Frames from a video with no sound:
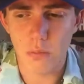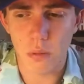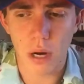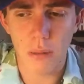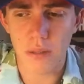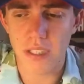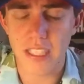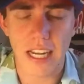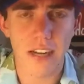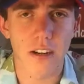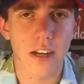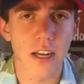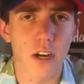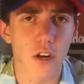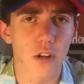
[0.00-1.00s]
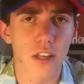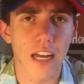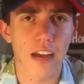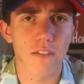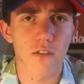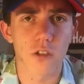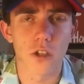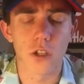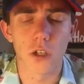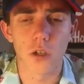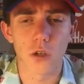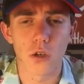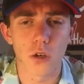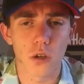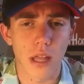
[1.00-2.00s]
probably Saturday early
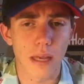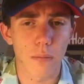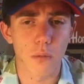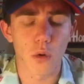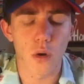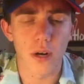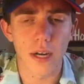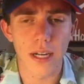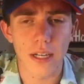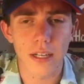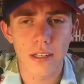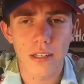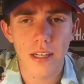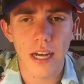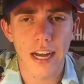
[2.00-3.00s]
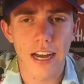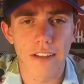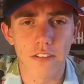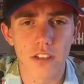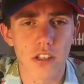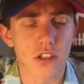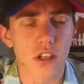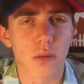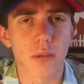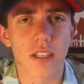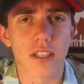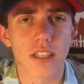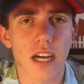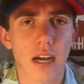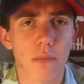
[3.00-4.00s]
afternoon or late morning. I haven't determined
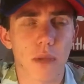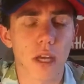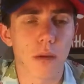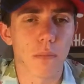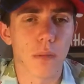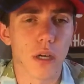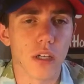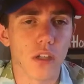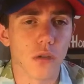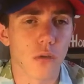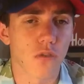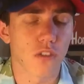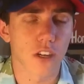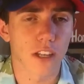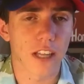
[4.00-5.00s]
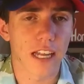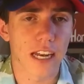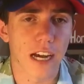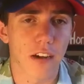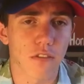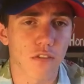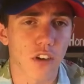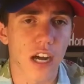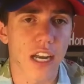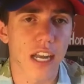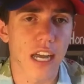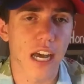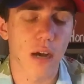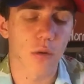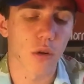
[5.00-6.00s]
the time yet, but you will figure that out.
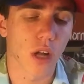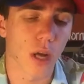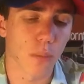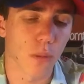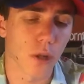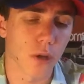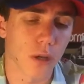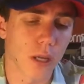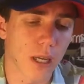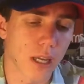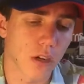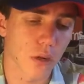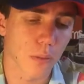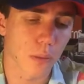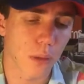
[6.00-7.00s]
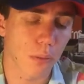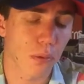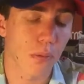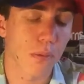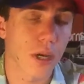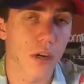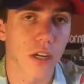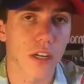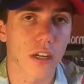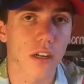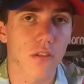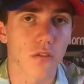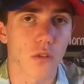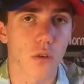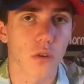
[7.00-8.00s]
Friday I will upload it, and it will be
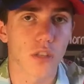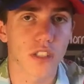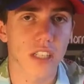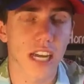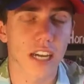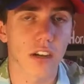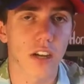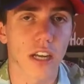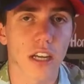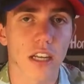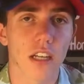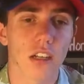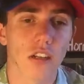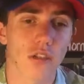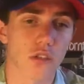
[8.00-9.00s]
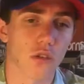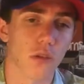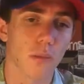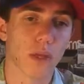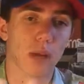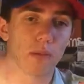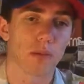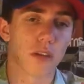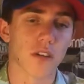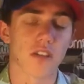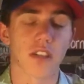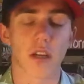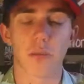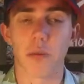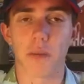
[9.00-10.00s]
premiering for Saturday. So it will be up there and
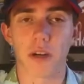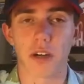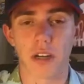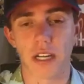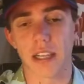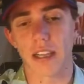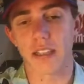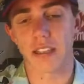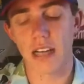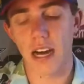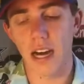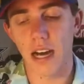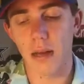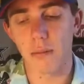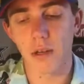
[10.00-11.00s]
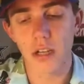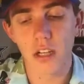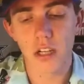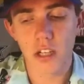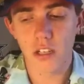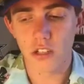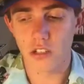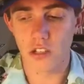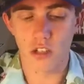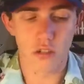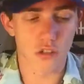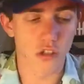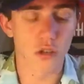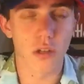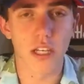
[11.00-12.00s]
say premiering at this time. So
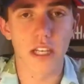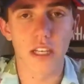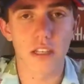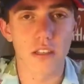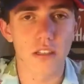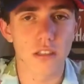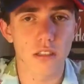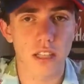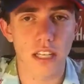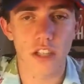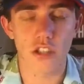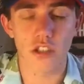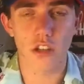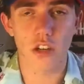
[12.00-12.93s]
tune in, get